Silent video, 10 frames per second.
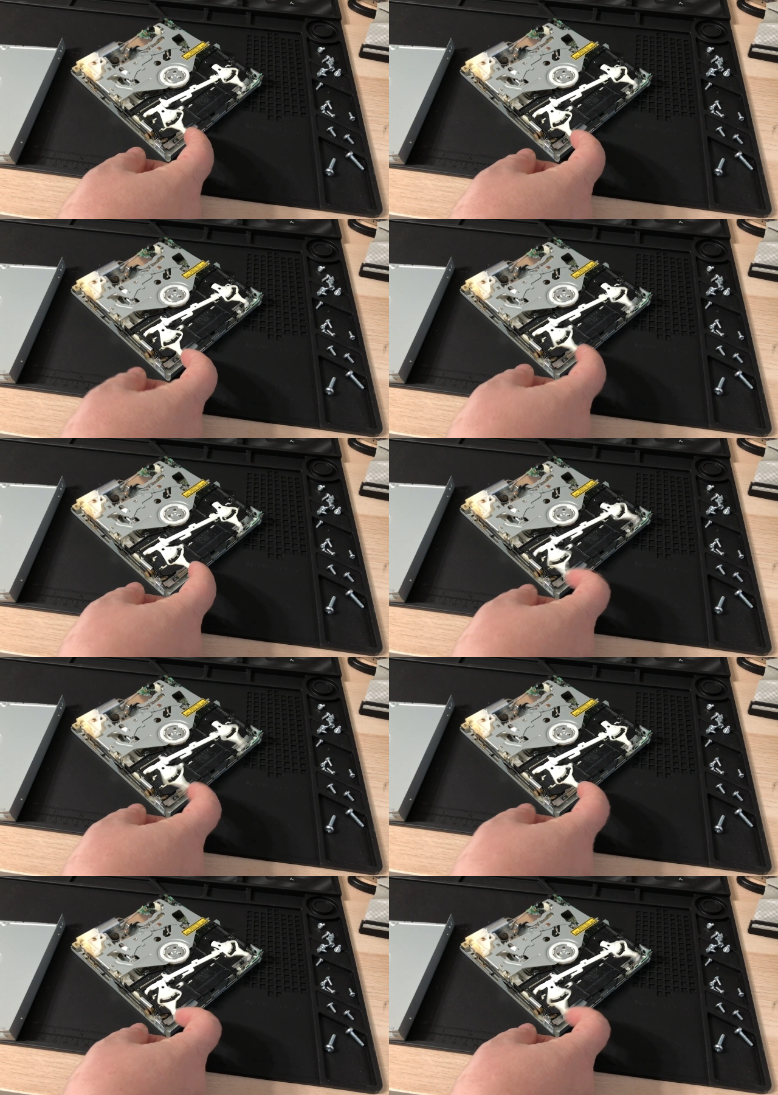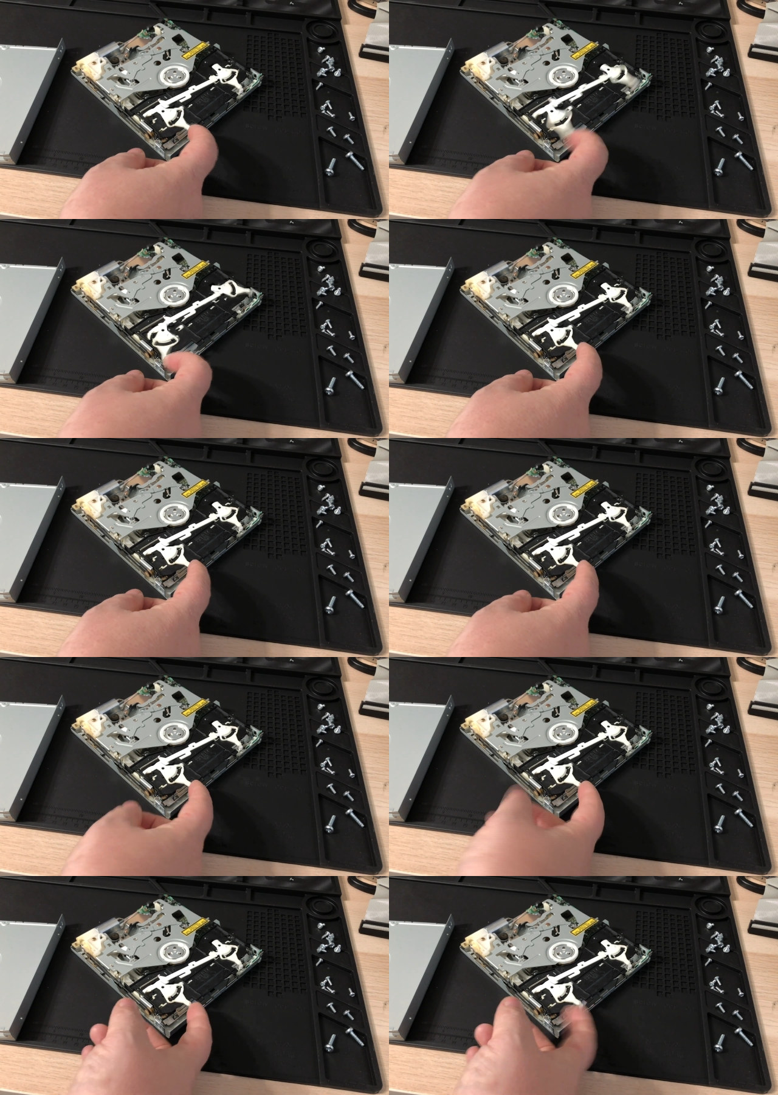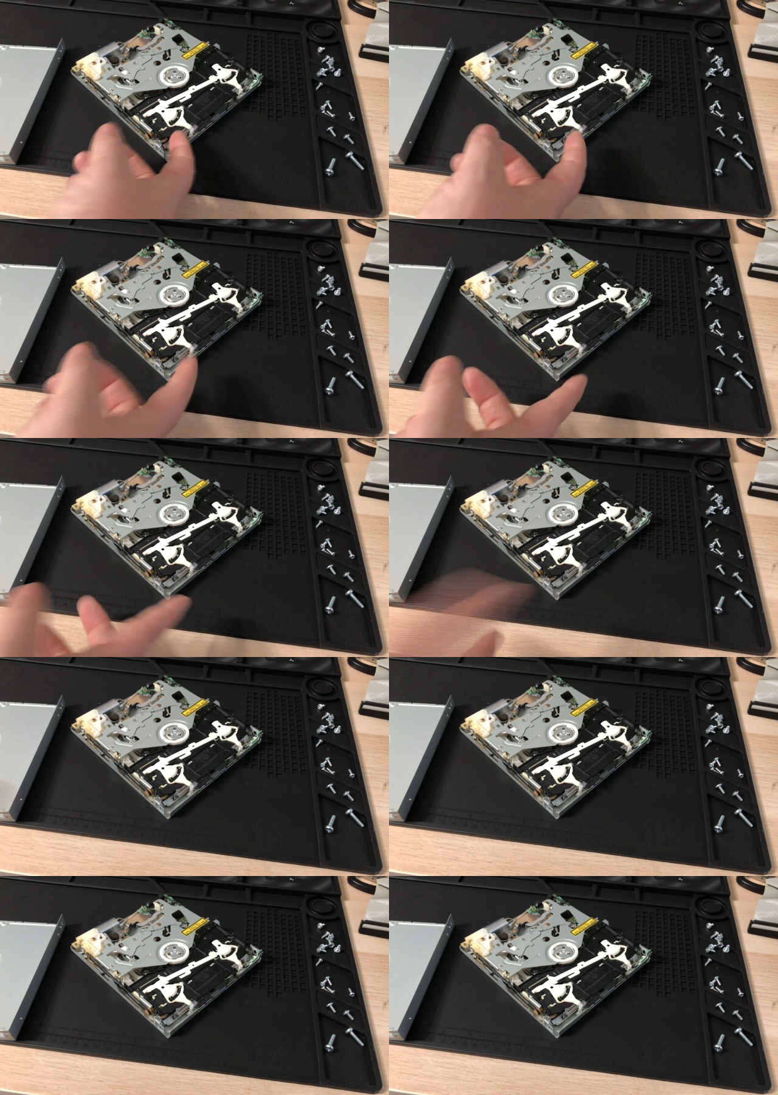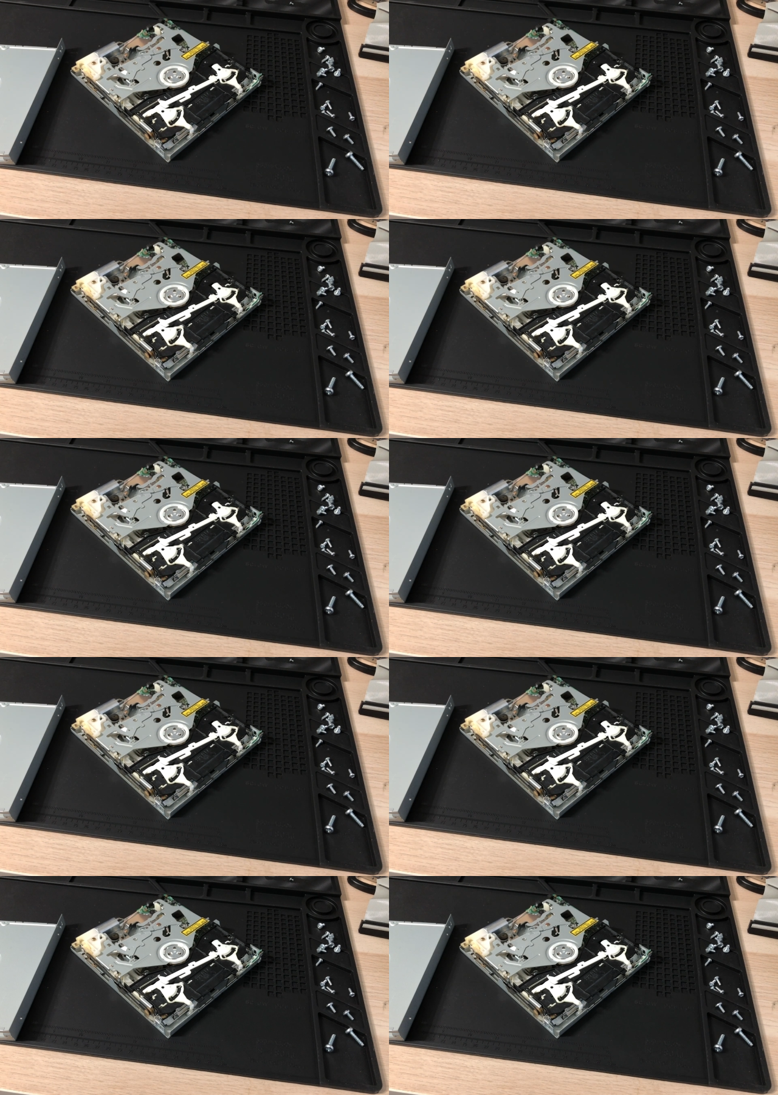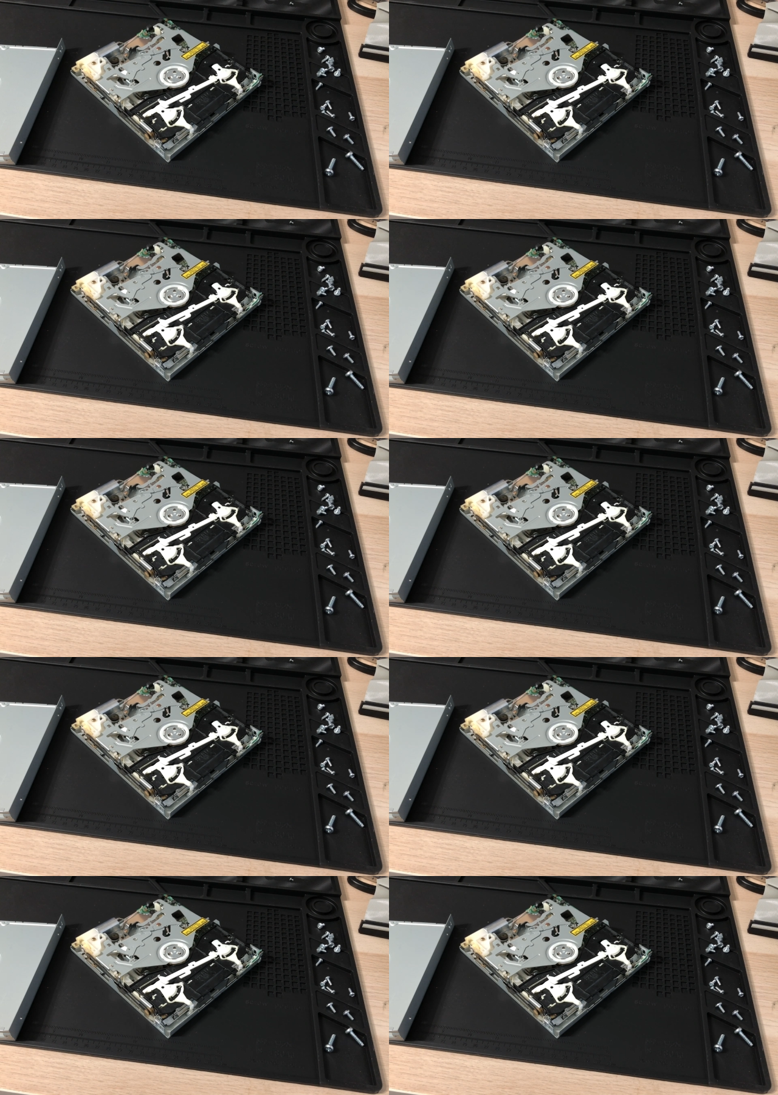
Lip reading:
No face is visible, so there are no lips to read.